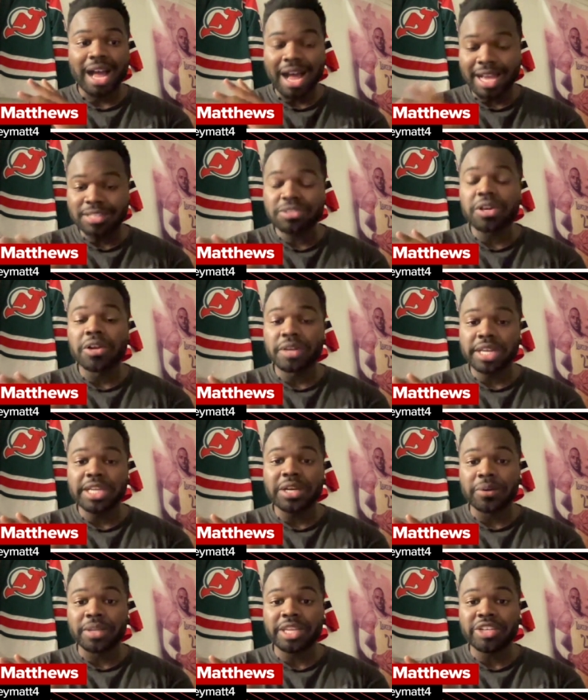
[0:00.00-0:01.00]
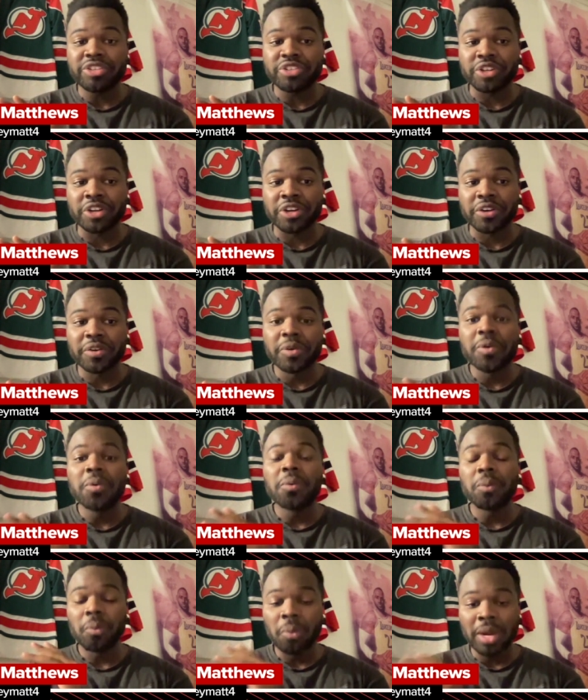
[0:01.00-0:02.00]
I saw Nico Hischier
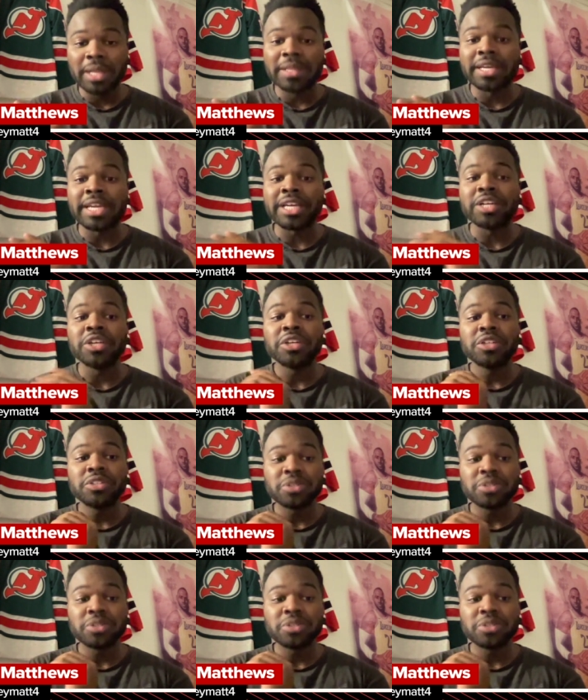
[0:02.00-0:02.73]
willing